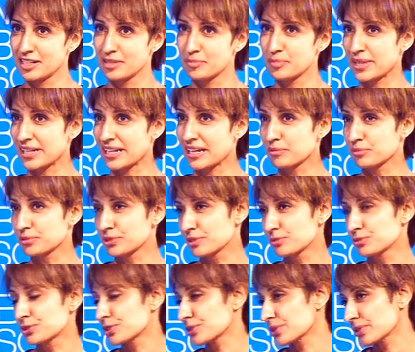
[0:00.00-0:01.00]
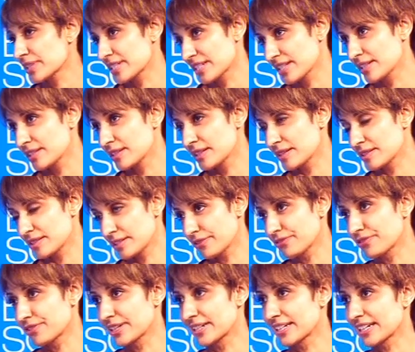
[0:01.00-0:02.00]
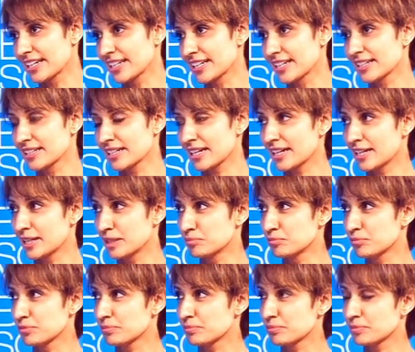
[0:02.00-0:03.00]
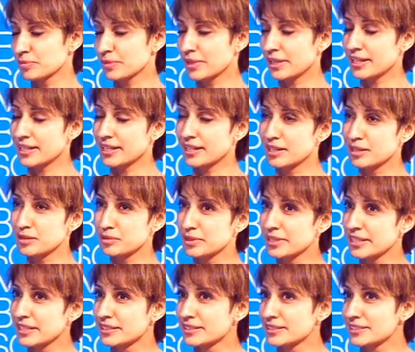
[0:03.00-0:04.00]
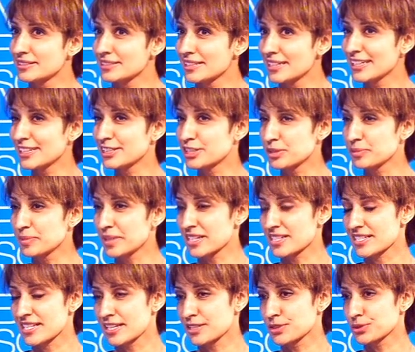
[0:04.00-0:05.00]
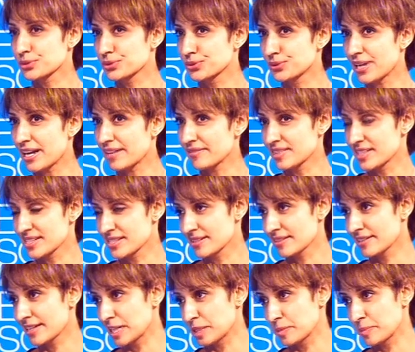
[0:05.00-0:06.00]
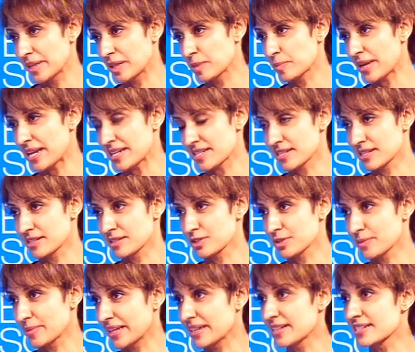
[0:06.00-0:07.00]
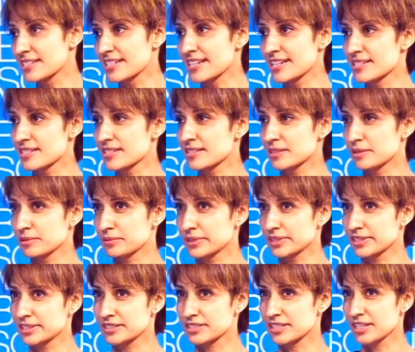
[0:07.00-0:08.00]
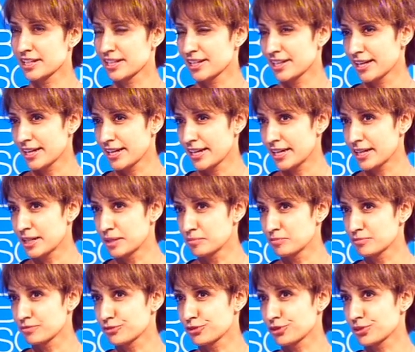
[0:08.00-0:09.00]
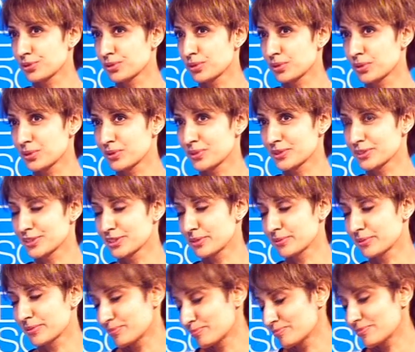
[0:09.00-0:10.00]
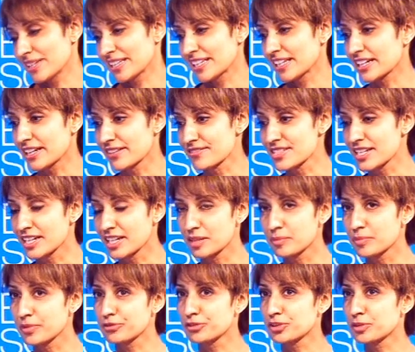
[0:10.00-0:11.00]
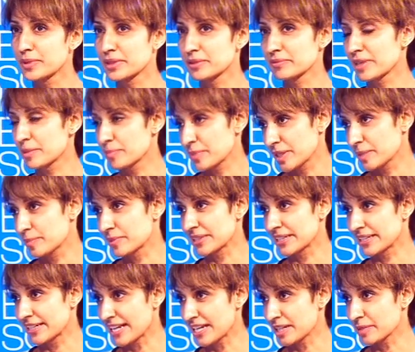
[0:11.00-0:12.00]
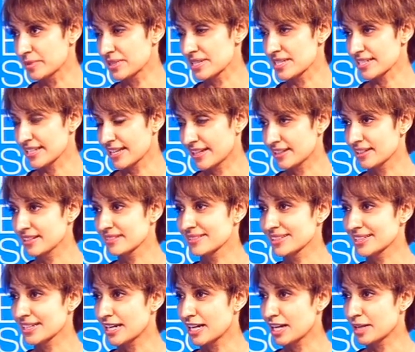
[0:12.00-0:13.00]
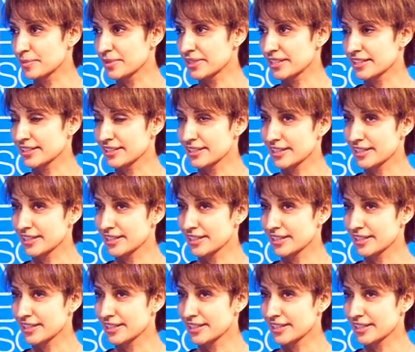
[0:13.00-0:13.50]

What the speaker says: but I would do it differently. You know, because I do have this great big passion to make a change in the world. For, you know, I think I've said it before, but where people and animals can live in harmony,